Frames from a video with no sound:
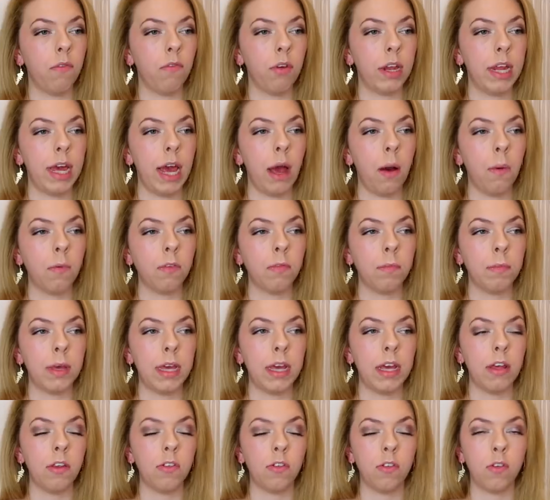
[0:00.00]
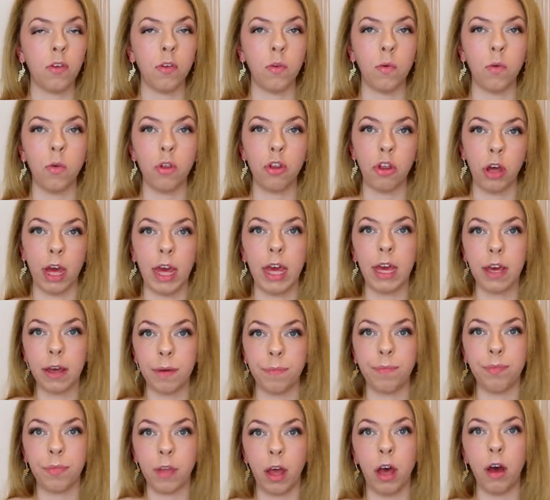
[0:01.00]
Really helps me is to shake
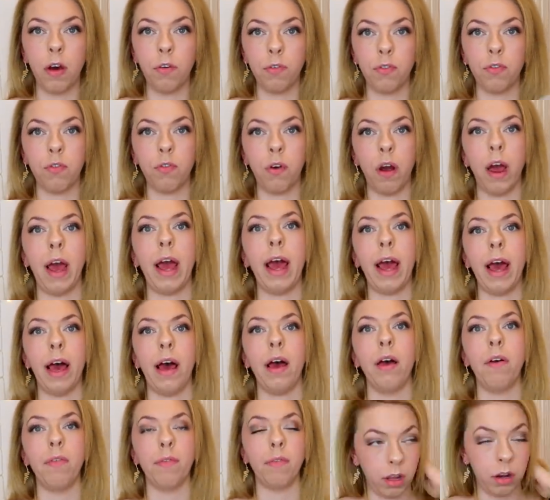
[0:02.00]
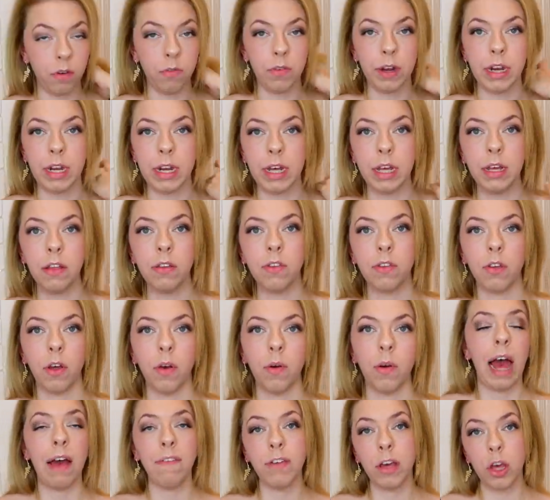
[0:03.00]
after I have done a reading.
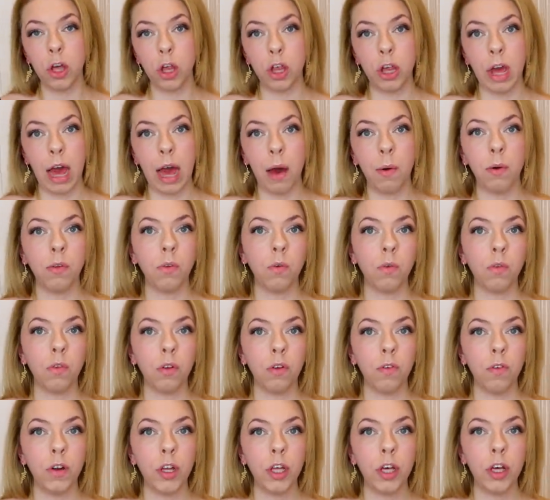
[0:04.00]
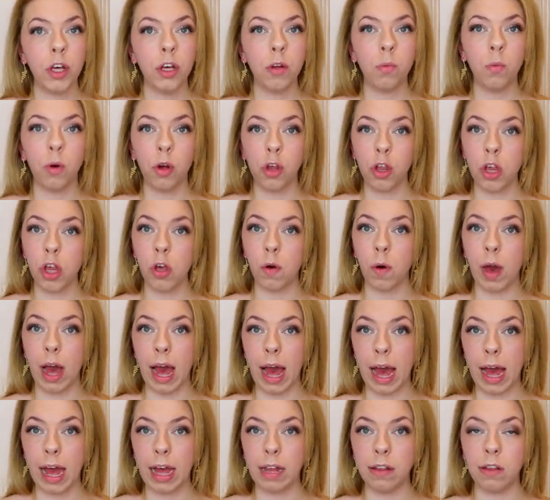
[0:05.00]
So having a shower is also really good. Washing your
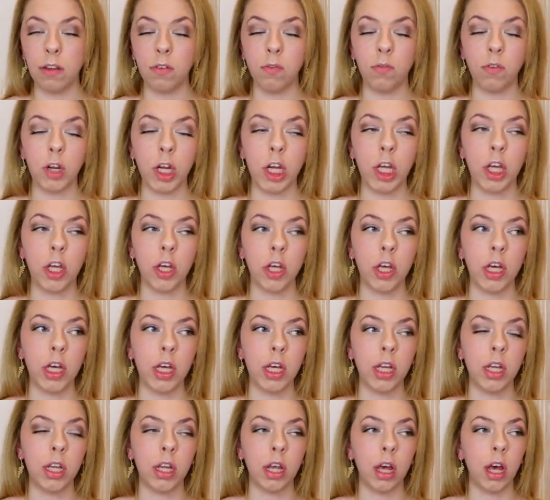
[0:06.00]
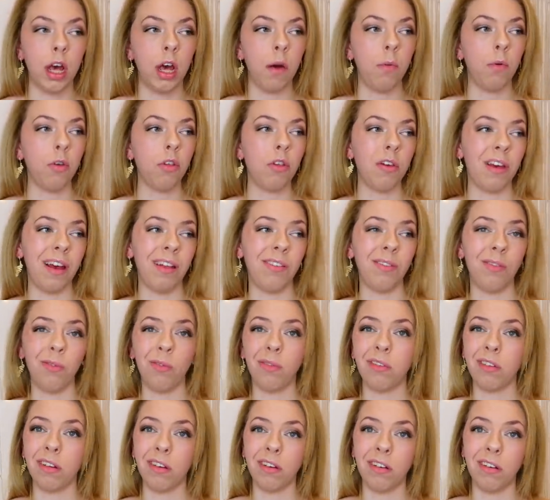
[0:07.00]
hands is really good. Uh, washing your hands is
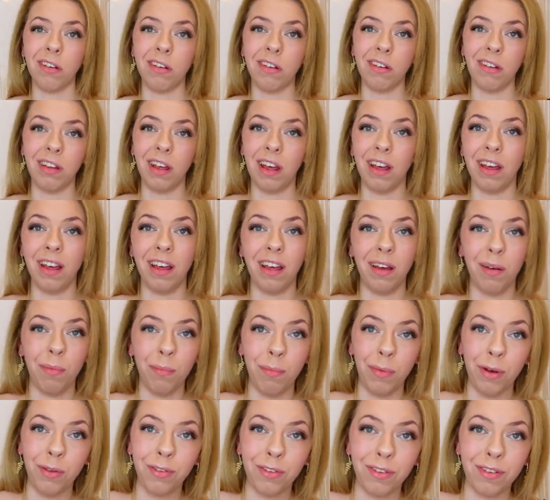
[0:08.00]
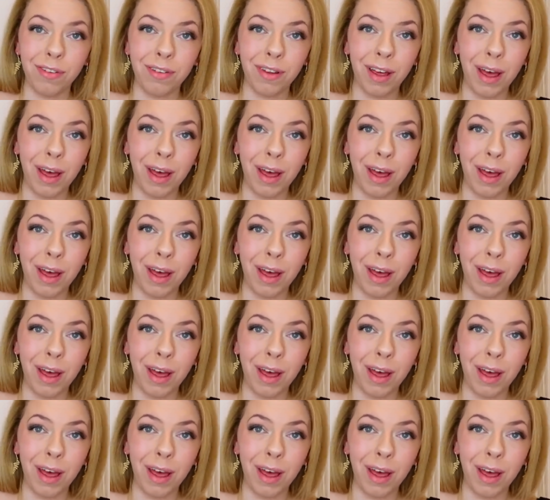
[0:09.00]
also good most of the